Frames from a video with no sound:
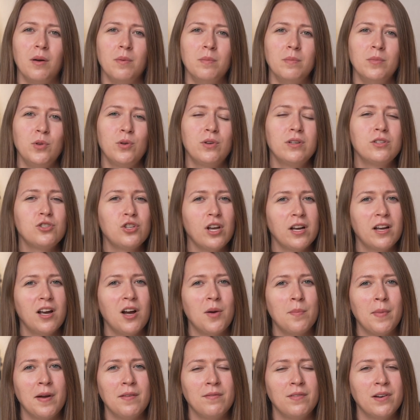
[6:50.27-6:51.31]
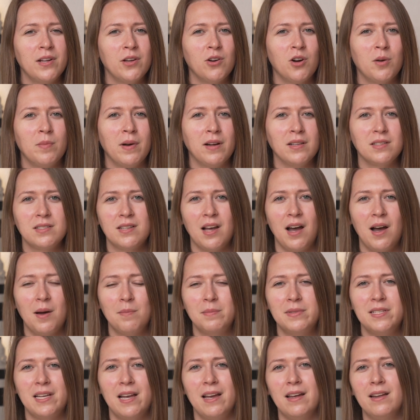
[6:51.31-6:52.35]
You can check out my video about
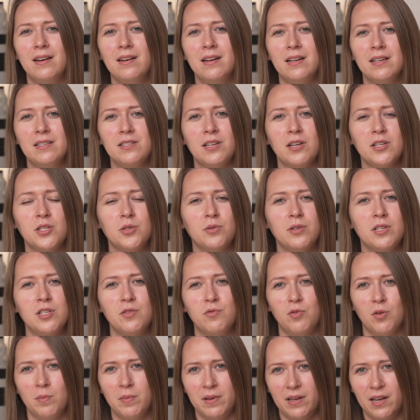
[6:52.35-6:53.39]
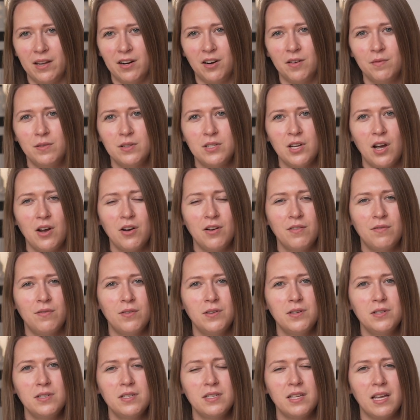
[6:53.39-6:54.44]
top 10 accessories for beginner
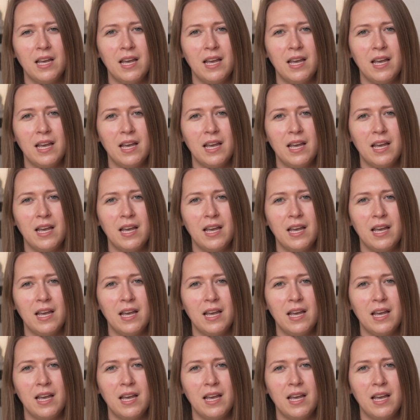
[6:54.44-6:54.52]
photographers,